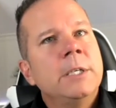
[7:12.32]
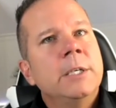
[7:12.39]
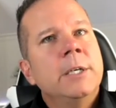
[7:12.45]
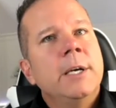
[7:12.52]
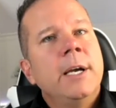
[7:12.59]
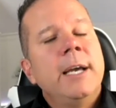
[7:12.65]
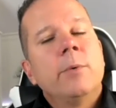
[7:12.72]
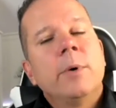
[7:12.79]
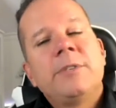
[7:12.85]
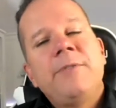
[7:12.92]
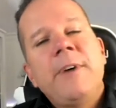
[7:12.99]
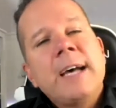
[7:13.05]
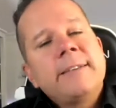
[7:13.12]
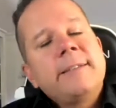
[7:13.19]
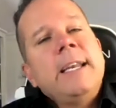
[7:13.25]
And what's
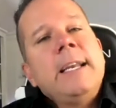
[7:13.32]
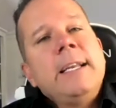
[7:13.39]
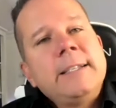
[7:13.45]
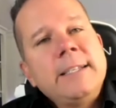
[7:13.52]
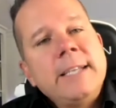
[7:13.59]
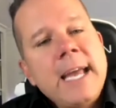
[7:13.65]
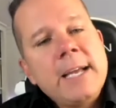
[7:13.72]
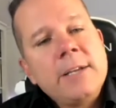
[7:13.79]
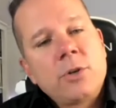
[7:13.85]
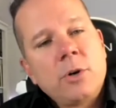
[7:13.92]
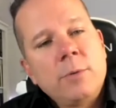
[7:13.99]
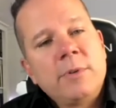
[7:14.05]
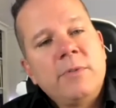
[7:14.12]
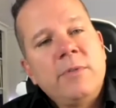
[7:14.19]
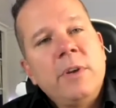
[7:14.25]
fascinating today in
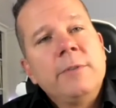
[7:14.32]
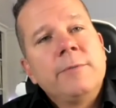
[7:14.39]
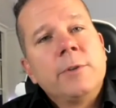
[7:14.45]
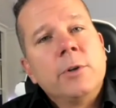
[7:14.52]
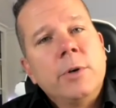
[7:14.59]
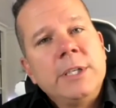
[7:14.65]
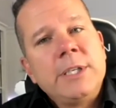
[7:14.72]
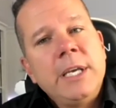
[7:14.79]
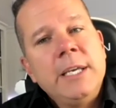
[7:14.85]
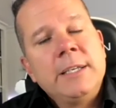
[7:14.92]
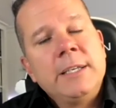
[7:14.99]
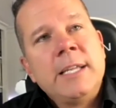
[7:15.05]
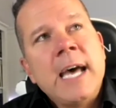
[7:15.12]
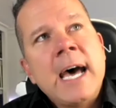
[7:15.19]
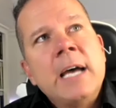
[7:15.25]
terms of influence
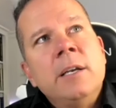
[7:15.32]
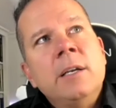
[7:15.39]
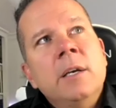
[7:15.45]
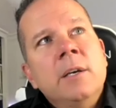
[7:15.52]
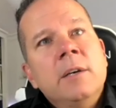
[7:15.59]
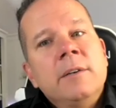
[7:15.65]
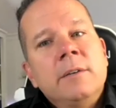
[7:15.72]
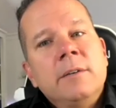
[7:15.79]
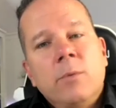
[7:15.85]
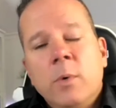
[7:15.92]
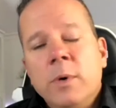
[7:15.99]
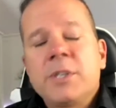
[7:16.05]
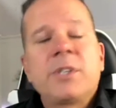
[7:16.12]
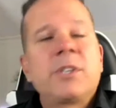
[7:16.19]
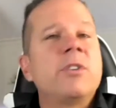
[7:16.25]
is that
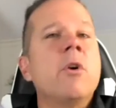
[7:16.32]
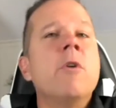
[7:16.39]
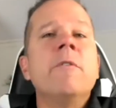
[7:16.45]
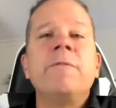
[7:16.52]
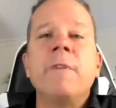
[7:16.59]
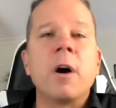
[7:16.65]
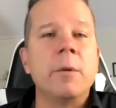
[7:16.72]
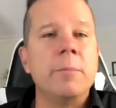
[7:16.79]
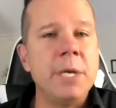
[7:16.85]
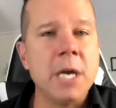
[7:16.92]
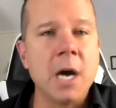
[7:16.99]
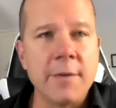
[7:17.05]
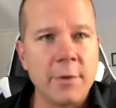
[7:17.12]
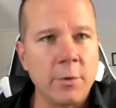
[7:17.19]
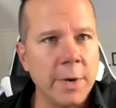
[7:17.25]
we're so far
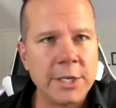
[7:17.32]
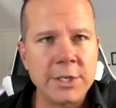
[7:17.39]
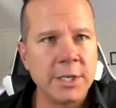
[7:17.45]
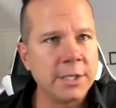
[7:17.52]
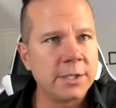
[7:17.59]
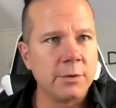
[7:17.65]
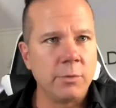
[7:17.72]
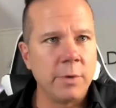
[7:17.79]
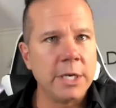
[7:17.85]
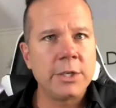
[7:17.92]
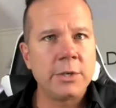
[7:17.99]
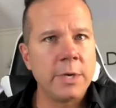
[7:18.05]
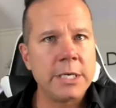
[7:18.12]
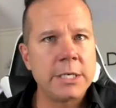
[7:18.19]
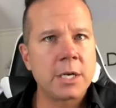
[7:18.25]
beyond the richness and
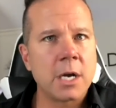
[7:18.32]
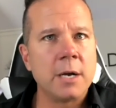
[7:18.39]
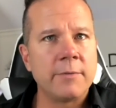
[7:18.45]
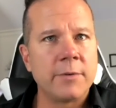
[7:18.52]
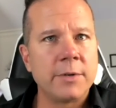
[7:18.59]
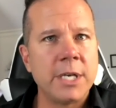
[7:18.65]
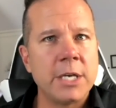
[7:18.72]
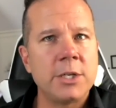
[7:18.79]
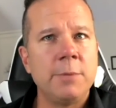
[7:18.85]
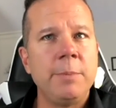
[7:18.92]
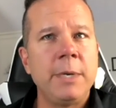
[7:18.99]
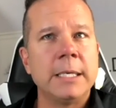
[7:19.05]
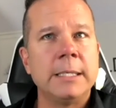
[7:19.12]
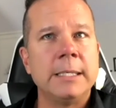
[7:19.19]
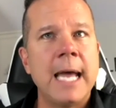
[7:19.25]
reach conversation,
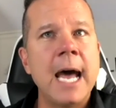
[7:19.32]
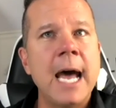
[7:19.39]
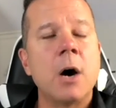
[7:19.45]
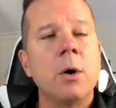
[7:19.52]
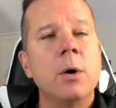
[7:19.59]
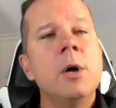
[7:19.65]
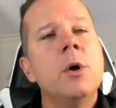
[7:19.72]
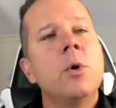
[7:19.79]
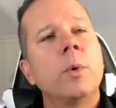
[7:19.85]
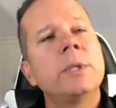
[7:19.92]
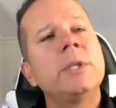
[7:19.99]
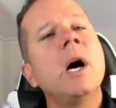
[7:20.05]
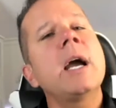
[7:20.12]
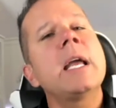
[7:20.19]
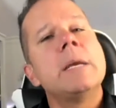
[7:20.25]
because now we're
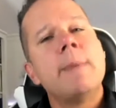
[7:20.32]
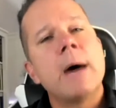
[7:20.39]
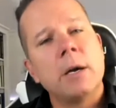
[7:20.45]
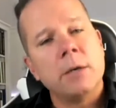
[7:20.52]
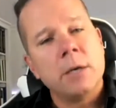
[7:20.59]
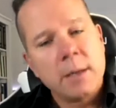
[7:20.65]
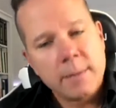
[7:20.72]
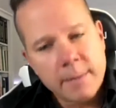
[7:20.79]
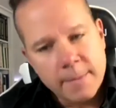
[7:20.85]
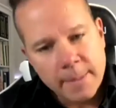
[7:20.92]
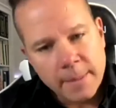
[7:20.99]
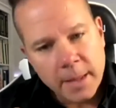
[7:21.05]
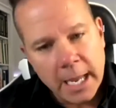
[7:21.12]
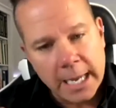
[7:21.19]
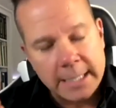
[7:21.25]
talking about
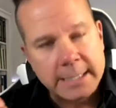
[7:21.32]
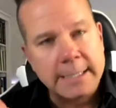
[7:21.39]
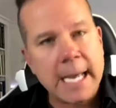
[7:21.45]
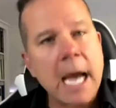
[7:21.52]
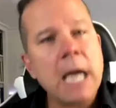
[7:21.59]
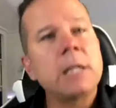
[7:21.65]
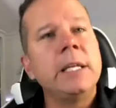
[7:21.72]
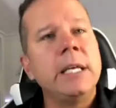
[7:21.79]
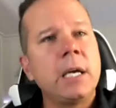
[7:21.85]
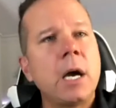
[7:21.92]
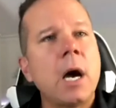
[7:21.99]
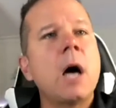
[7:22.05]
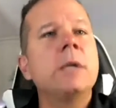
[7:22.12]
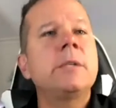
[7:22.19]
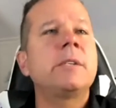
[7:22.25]
exactly
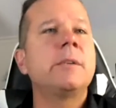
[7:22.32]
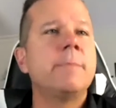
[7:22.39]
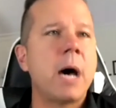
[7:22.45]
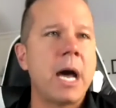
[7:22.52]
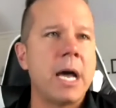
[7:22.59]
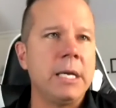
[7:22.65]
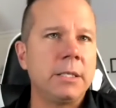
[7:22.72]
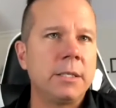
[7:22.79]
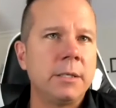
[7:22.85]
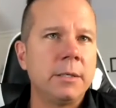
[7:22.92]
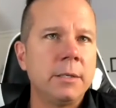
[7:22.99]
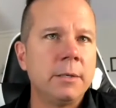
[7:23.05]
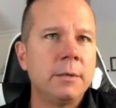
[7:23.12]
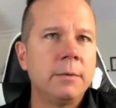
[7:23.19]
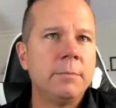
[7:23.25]
customized
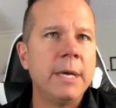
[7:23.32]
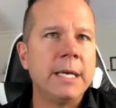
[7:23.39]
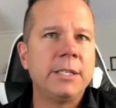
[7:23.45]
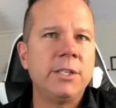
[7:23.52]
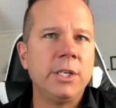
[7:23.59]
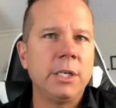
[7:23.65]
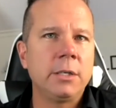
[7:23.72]
messaging